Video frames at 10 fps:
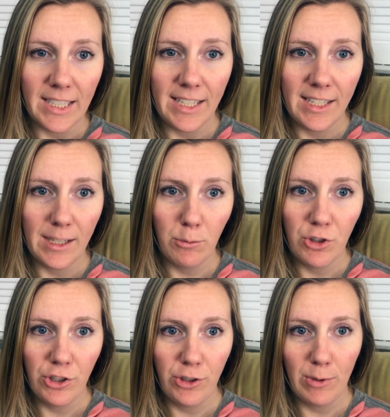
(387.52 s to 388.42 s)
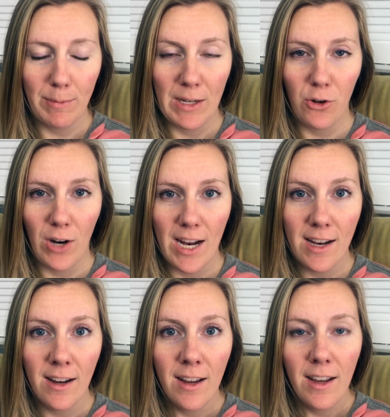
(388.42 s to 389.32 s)
and I'm sure she would have been
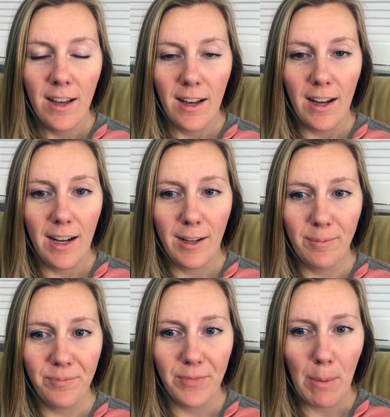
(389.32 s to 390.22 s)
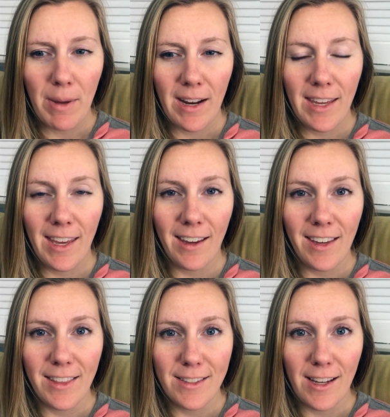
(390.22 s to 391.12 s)
great. But I can't
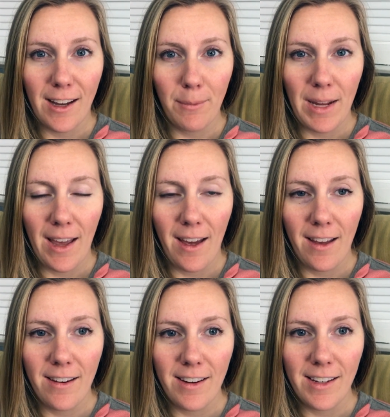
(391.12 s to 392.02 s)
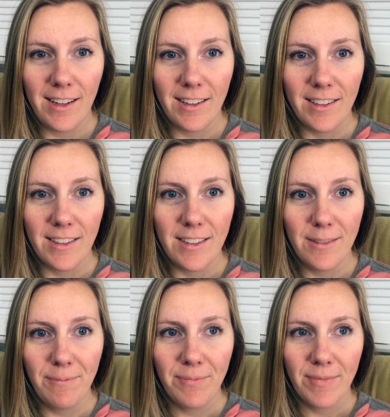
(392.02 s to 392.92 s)
get this out of my head, and
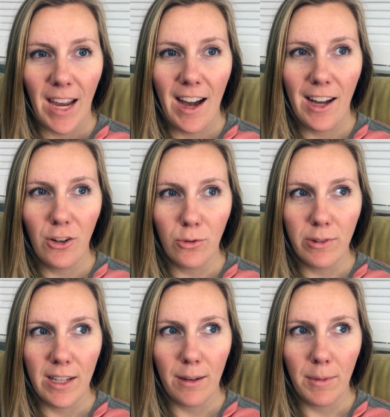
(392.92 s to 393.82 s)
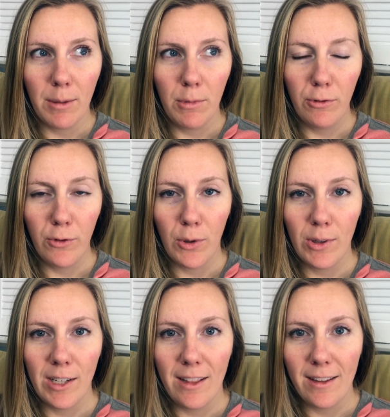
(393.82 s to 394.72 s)
I don't think I'm going to move
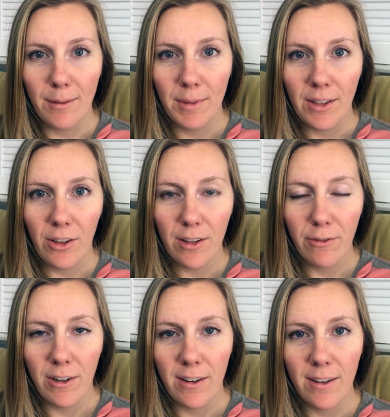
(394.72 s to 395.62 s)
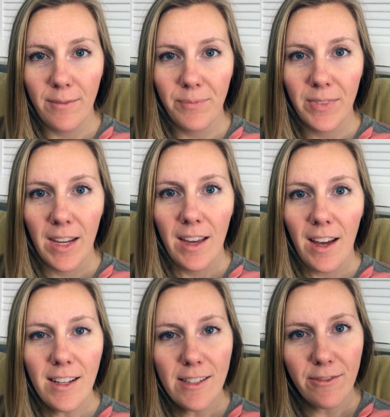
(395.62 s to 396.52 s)
forward. I think I'm going to look for
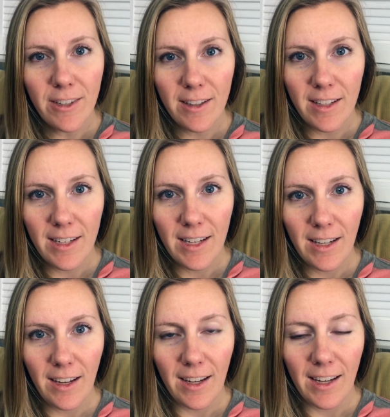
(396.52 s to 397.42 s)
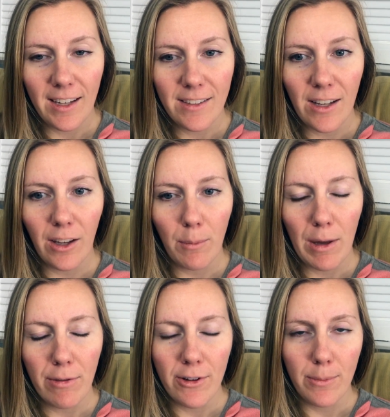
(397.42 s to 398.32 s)
a different clinic, and I'll get
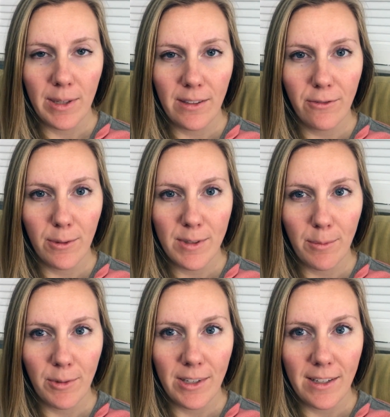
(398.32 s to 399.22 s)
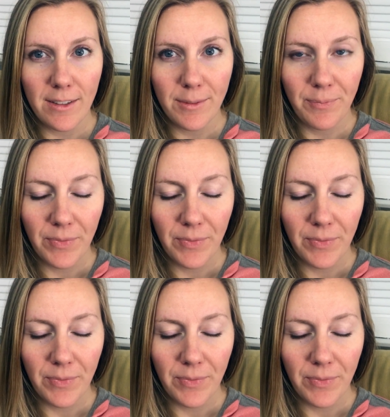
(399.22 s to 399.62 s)
my third opinion from somebody else.